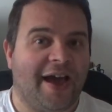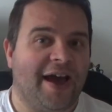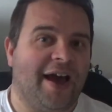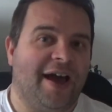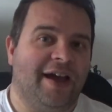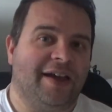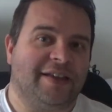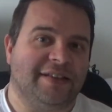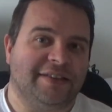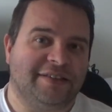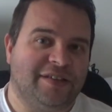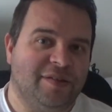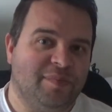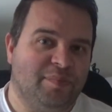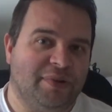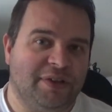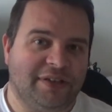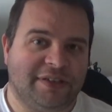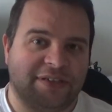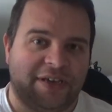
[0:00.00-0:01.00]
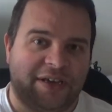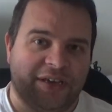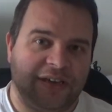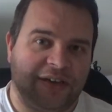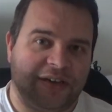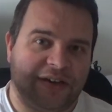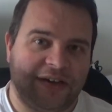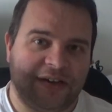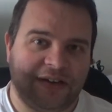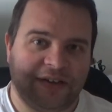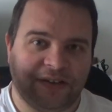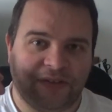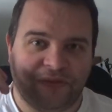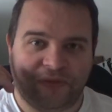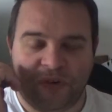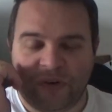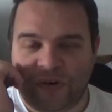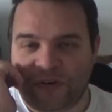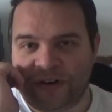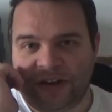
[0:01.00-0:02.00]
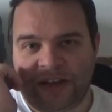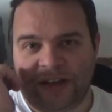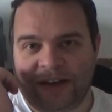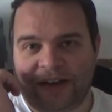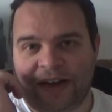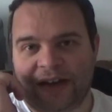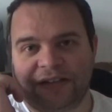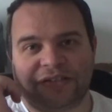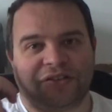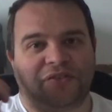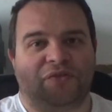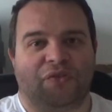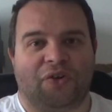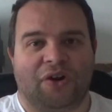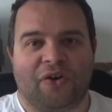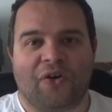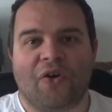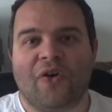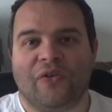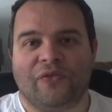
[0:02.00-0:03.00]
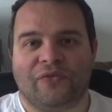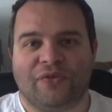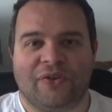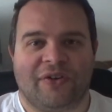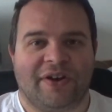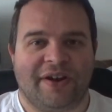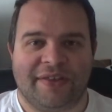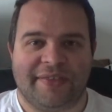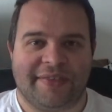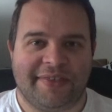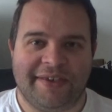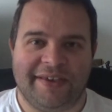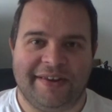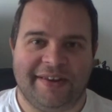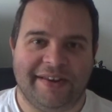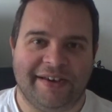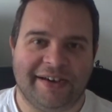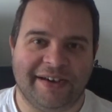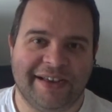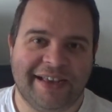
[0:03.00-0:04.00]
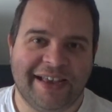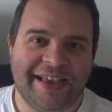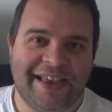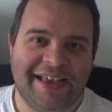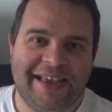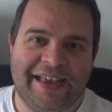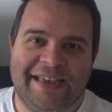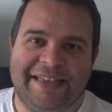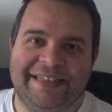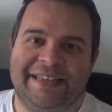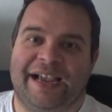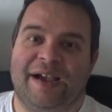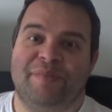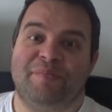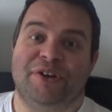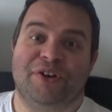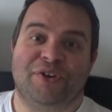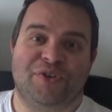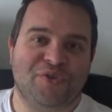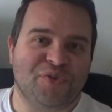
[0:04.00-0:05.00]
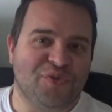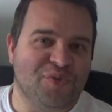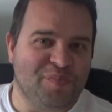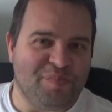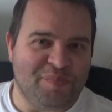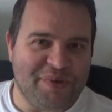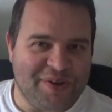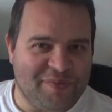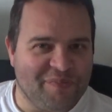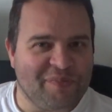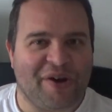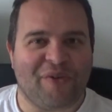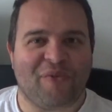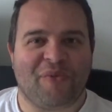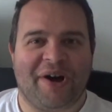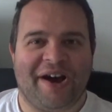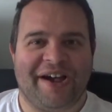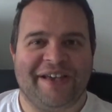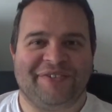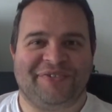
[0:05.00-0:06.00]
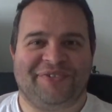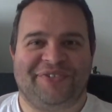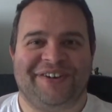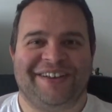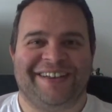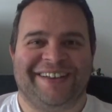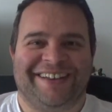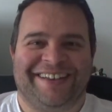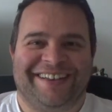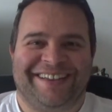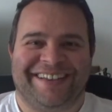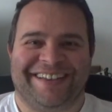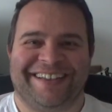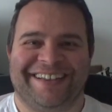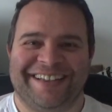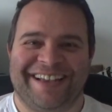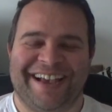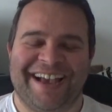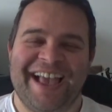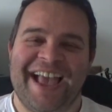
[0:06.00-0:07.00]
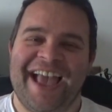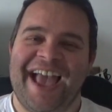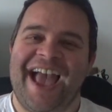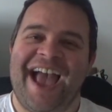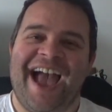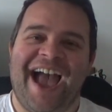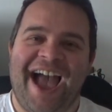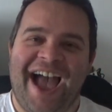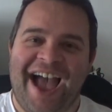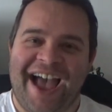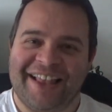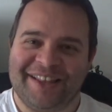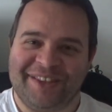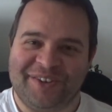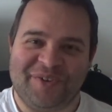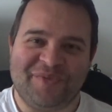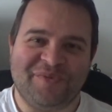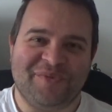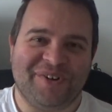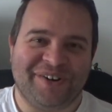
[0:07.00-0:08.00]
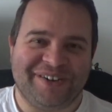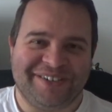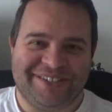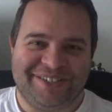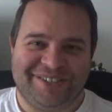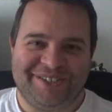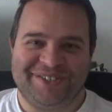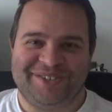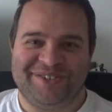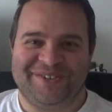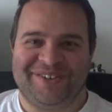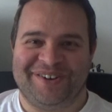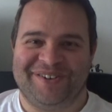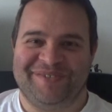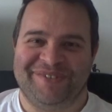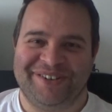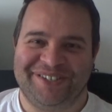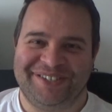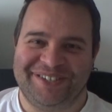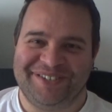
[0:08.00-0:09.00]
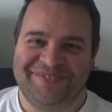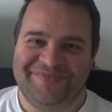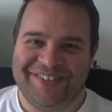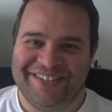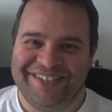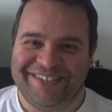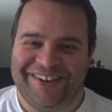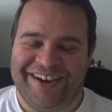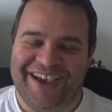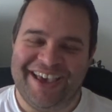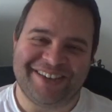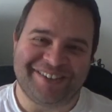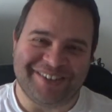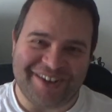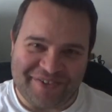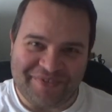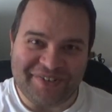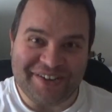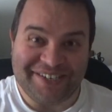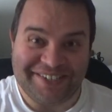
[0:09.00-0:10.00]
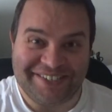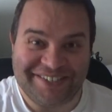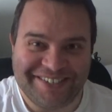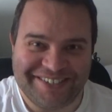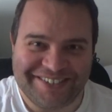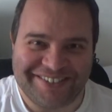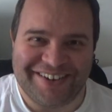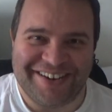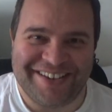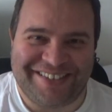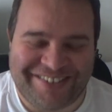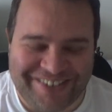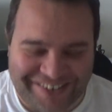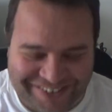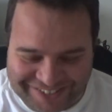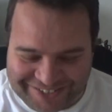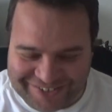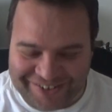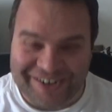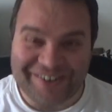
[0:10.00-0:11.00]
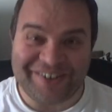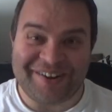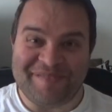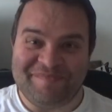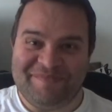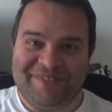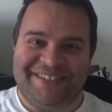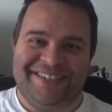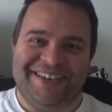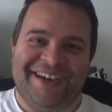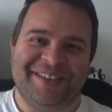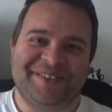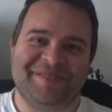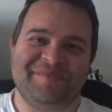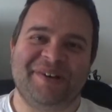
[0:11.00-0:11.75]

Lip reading: I can simply take the phone and ask for a coffee or anything. The cabin crew being my wife. Don't worry, she's not gonna watch this video. Actually, I think she's gonna tell, so I'm gonna be dead.